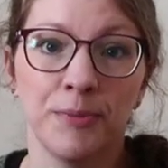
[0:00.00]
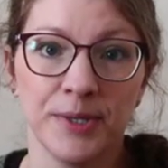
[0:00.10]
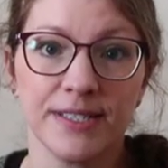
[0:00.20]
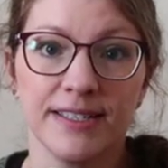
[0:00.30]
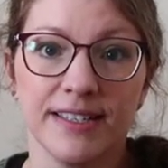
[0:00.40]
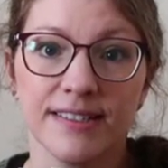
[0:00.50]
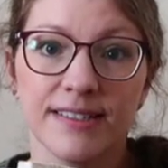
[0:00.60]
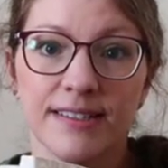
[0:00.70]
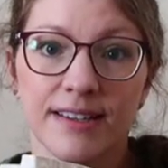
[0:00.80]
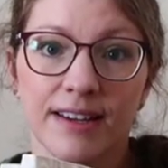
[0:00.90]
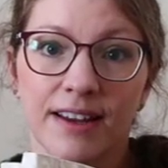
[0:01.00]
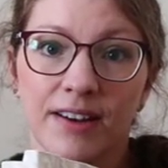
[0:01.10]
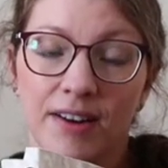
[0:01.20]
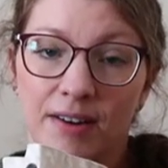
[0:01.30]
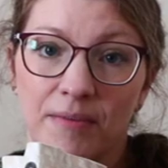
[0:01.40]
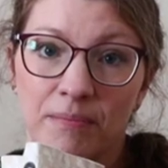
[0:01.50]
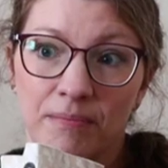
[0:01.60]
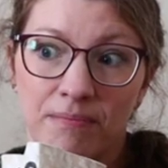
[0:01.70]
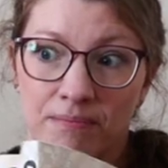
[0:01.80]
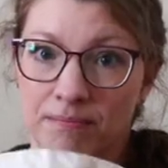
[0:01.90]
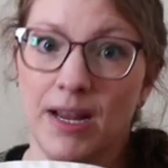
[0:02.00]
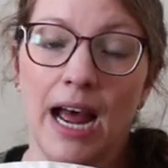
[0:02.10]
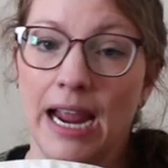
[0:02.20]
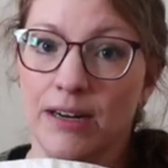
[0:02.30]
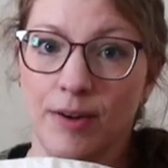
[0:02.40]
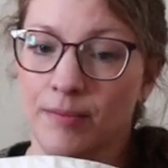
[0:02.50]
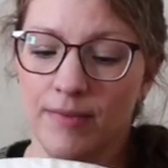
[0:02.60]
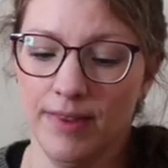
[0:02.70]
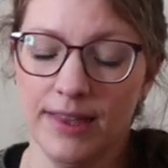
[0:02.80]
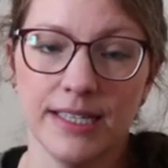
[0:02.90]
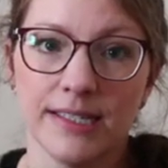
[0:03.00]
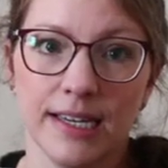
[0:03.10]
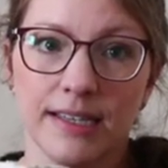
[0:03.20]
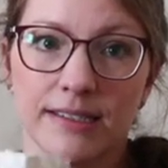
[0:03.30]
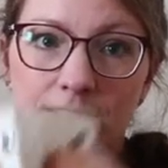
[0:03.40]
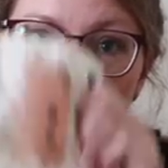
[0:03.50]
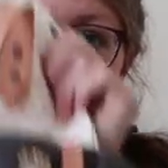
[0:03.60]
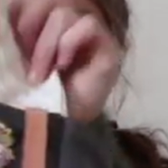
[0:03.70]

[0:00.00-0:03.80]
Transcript: business item. This is,